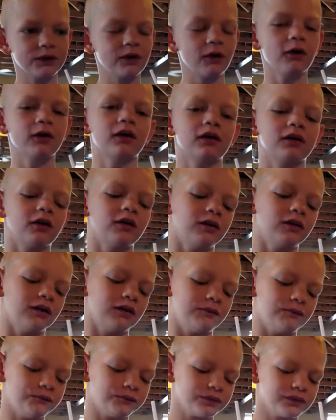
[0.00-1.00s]
got Coke
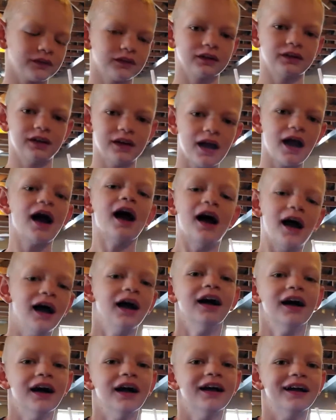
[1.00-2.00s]
Zero?
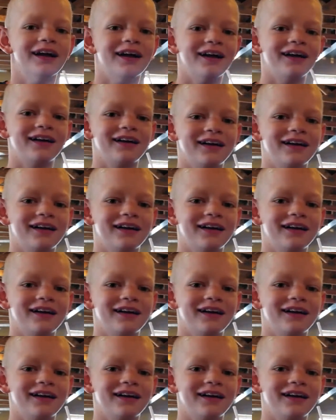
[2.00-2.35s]
Yeah.